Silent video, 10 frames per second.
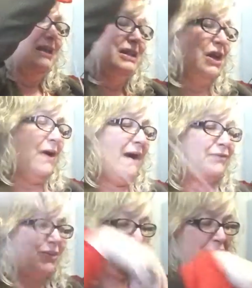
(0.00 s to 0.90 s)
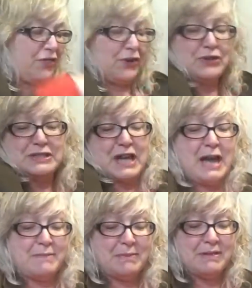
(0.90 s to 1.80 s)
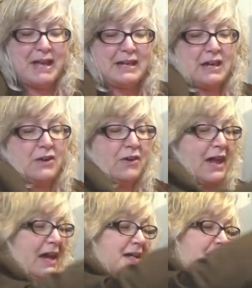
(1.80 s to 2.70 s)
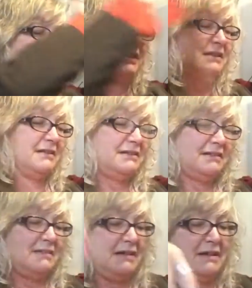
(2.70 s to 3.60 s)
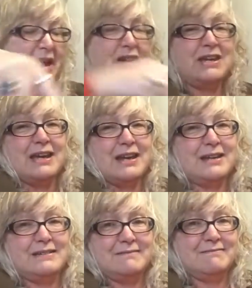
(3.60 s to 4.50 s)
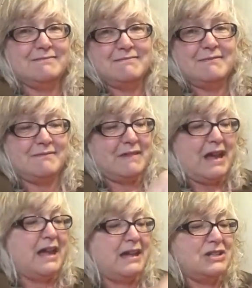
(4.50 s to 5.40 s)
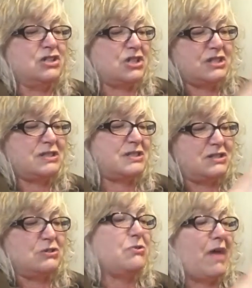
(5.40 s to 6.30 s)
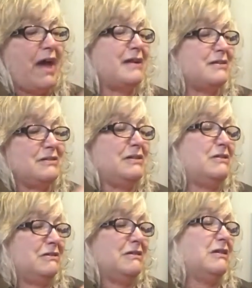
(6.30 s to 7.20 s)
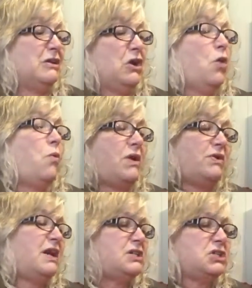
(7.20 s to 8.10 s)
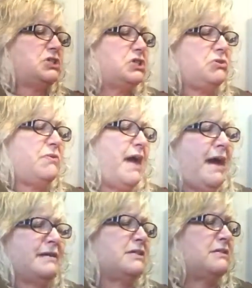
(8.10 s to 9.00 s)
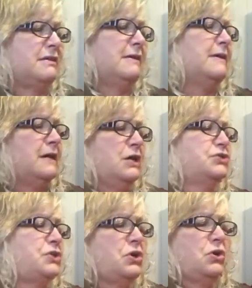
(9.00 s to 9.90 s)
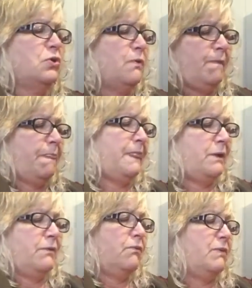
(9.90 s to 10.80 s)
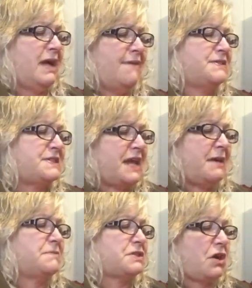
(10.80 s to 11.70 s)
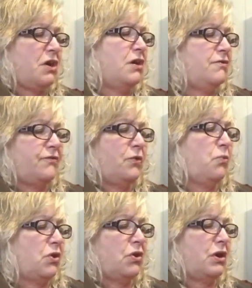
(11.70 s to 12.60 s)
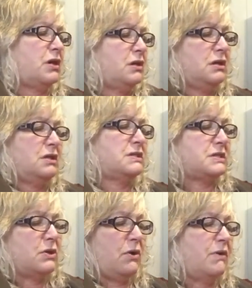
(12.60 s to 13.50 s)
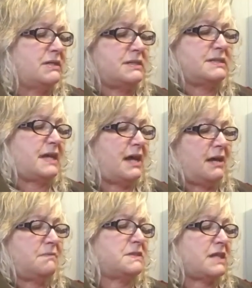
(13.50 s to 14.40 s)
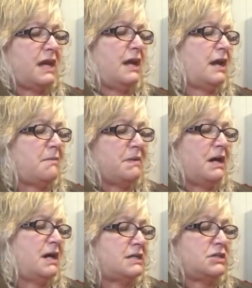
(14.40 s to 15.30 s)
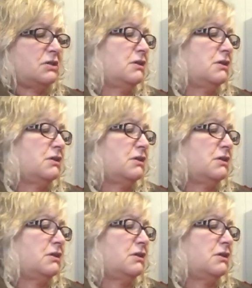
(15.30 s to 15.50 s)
after the third time, I'm like, okay, I get it. Now I get it. I can just do that. Why don't I just do that? So we have a Sam's card for work. So I went to Sam's and I bought,